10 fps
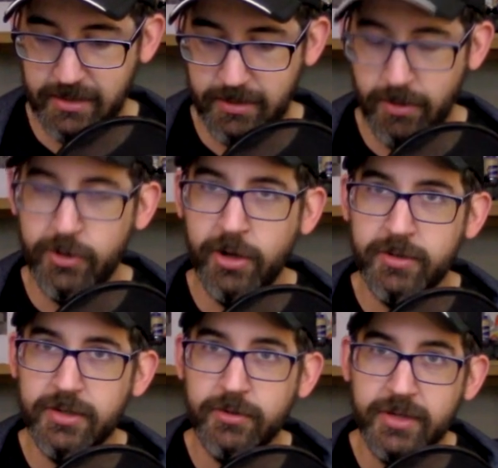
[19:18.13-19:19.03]

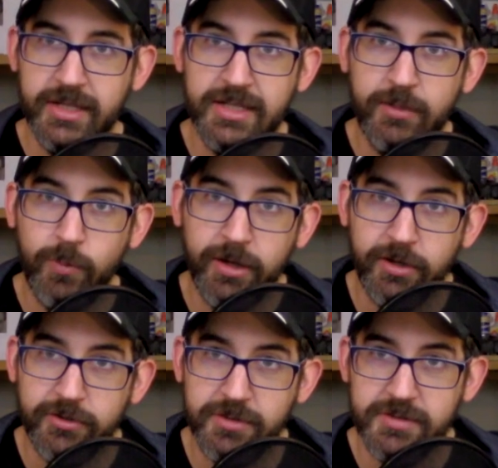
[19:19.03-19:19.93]
he didn't win
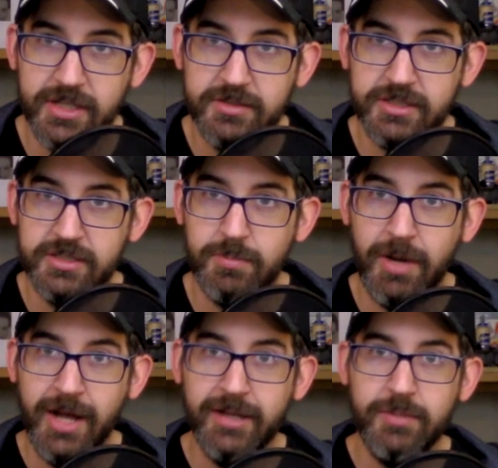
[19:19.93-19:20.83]
all 3 of his games because
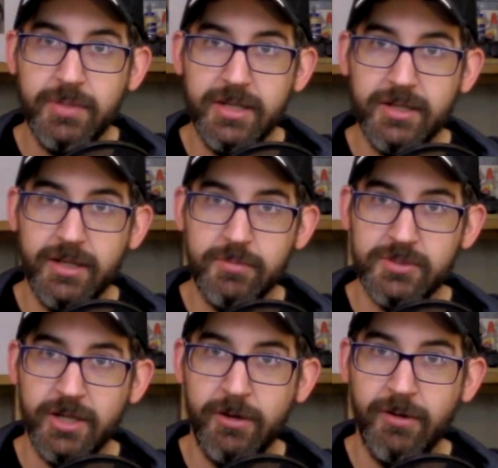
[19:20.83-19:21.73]
Monty beat him.
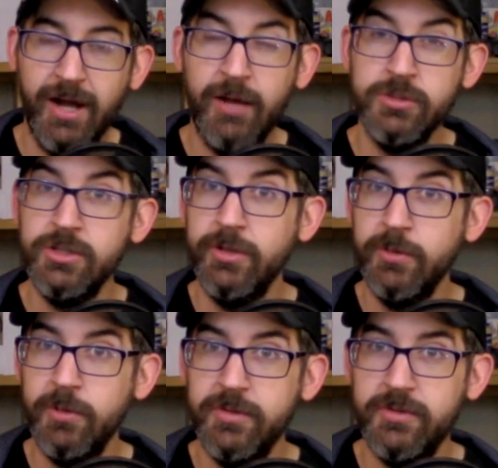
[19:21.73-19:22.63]
So I was the only
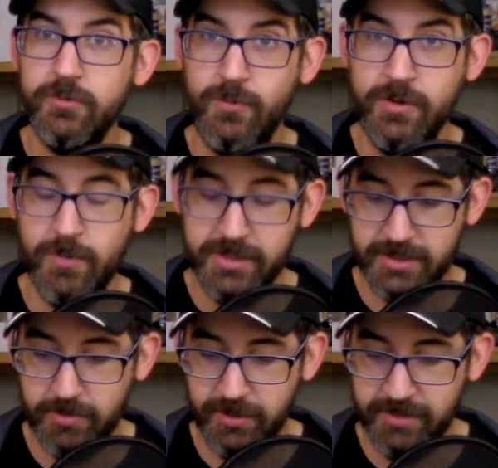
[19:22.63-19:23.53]
one with 3 wins,
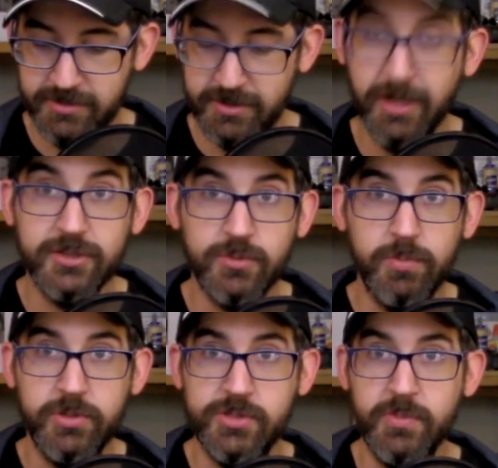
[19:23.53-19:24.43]
I believe. So that's what
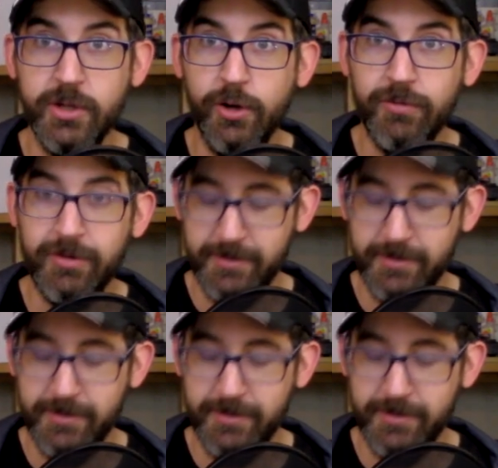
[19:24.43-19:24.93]
pushed me over.